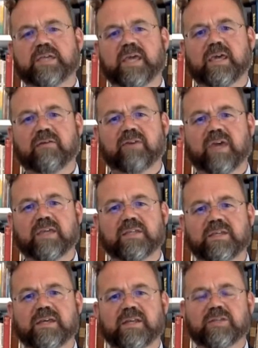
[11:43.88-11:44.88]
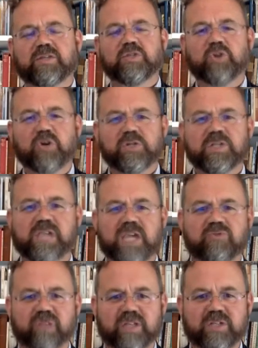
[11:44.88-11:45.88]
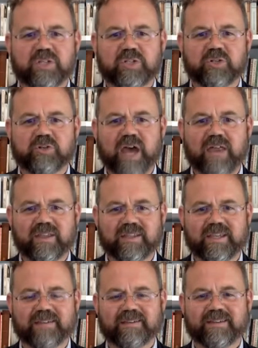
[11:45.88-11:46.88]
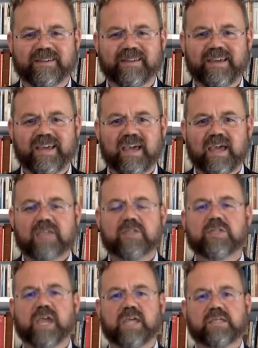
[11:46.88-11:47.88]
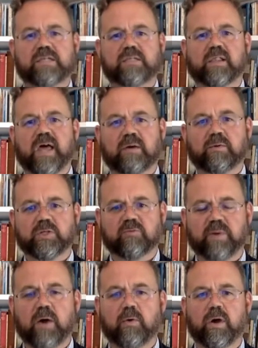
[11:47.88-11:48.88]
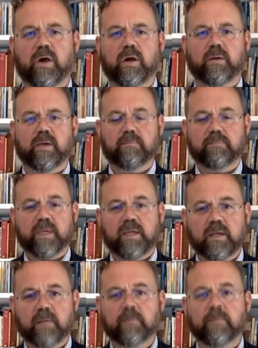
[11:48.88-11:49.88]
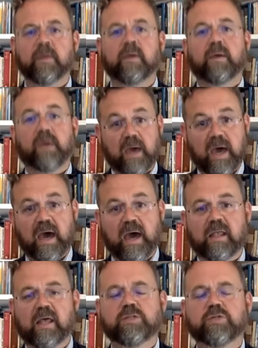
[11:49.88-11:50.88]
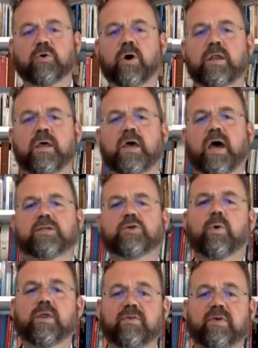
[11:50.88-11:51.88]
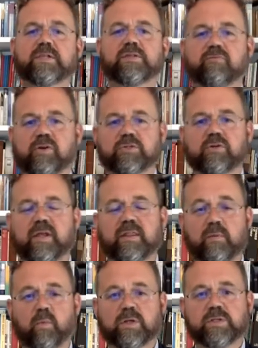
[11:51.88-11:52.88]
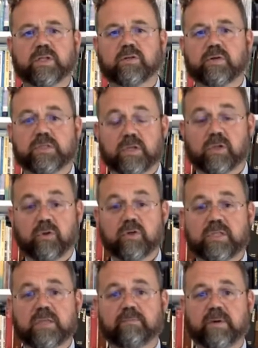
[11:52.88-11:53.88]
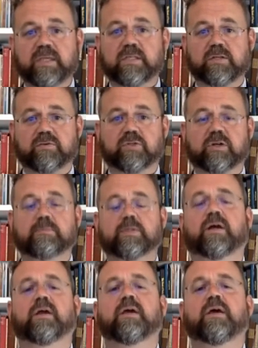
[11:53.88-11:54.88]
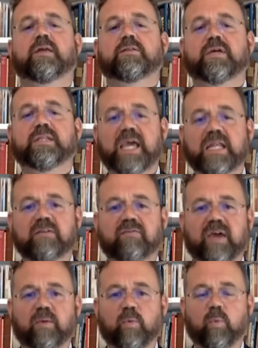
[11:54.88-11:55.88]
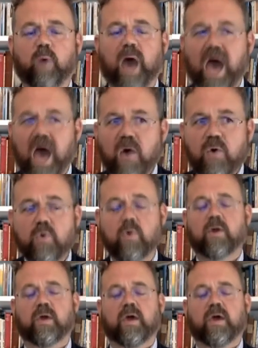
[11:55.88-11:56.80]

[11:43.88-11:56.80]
is King of Kings does not suggest religious neutrality. It suggests the language of power, imperium, and so on. And so, one of the things that Rushdoony then wants to do is to look to the pages of scripture to identify how